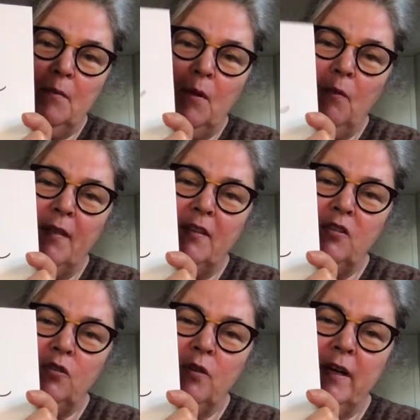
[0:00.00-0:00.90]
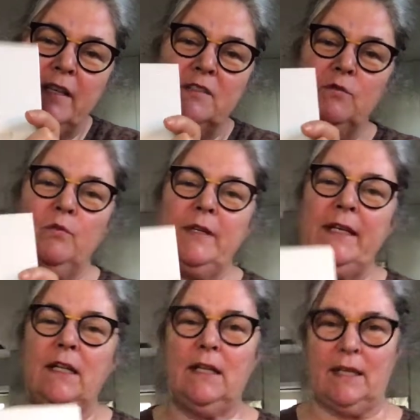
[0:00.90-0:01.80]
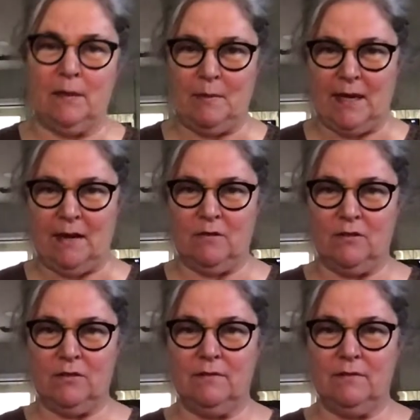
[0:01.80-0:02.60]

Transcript: But what the story is really about